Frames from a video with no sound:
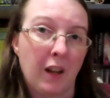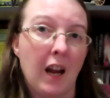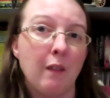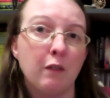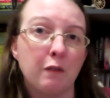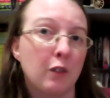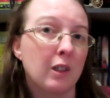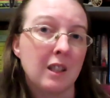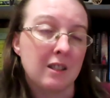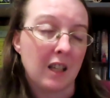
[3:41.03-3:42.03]
I haven't
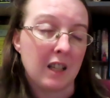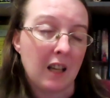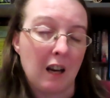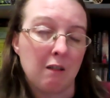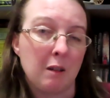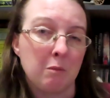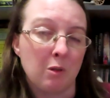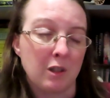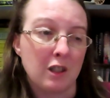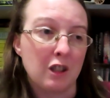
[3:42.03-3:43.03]
fully decided how I'm
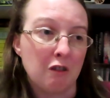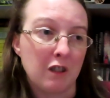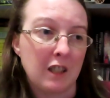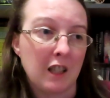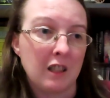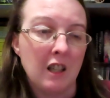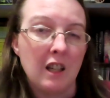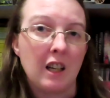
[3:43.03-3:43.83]
going to do it yet.